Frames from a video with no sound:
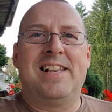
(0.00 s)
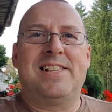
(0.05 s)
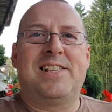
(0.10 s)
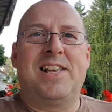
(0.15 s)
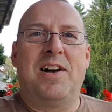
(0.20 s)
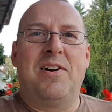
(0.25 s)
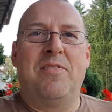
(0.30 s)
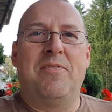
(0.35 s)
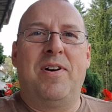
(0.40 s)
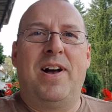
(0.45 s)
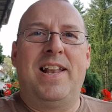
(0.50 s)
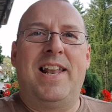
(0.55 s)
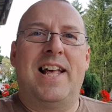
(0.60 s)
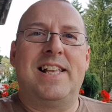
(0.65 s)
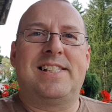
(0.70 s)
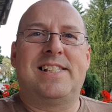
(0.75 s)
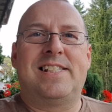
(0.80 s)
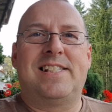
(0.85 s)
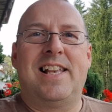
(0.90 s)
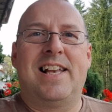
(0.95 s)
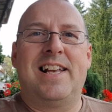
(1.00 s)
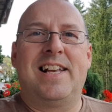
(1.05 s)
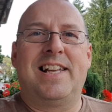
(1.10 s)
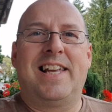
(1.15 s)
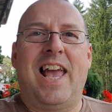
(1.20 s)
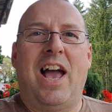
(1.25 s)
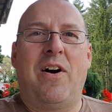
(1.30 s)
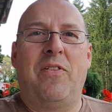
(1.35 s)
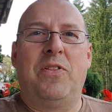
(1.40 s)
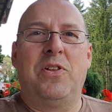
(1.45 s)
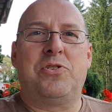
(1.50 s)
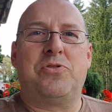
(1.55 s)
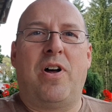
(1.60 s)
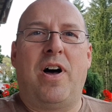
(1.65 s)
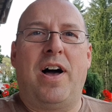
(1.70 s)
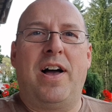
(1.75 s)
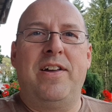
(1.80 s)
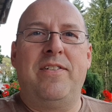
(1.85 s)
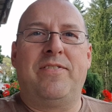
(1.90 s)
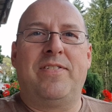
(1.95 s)
So let's get on the
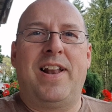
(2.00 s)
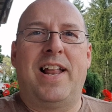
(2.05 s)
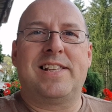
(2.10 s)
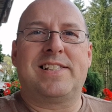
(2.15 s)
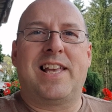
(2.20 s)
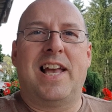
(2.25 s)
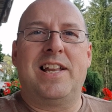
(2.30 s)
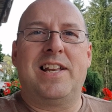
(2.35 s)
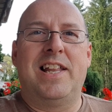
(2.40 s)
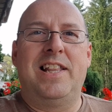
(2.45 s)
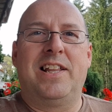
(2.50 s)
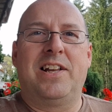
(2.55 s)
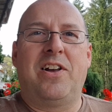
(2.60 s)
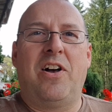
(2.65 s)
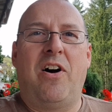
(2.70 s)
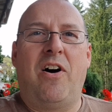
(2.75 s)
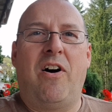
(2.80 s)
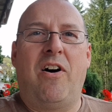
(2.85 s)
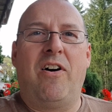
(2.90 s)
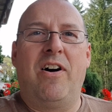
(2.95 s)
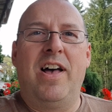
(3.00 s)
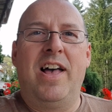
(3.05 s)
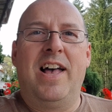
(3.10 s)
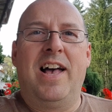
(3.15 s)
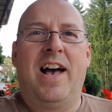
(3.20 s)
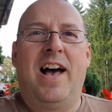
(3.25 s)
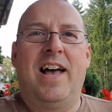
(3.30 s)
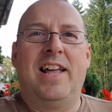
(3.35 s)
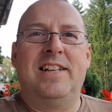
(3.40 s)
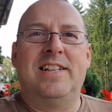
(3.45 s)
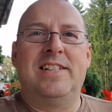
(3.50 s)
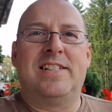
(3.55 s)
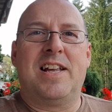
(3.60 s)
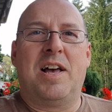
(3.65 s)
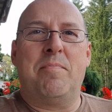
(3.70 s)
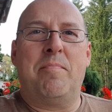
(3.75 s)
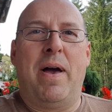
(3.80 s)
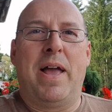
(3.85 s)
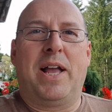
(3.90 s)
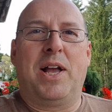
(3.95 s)
drive, let's get in the car and
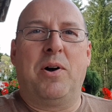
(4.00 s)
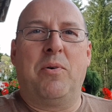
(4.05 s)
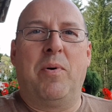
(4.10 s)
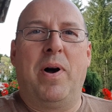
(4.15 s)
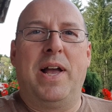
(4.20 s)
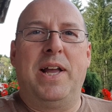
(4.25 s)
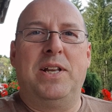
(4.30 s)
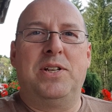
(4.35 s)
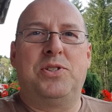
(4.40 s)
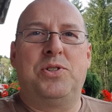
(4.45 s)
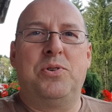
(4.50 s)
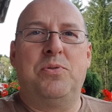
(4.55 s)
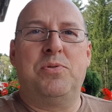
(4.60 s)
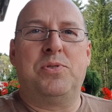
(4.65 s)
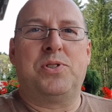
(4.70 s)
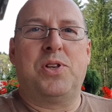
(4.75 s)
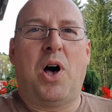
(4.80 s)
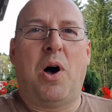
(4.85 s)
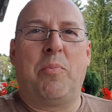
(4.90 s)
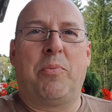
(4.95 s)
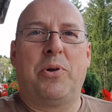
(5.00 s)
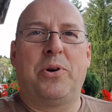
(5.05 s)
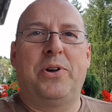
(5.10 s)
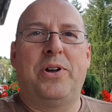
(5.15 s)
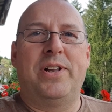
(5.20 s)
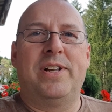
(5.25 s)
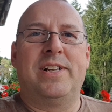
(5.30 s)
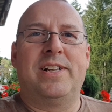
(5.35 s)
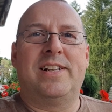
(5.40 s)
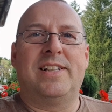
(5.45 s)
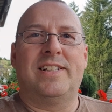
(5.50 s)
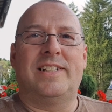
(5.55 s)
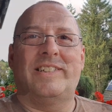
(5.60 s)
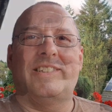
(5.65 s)
make our way to Saarbrücken.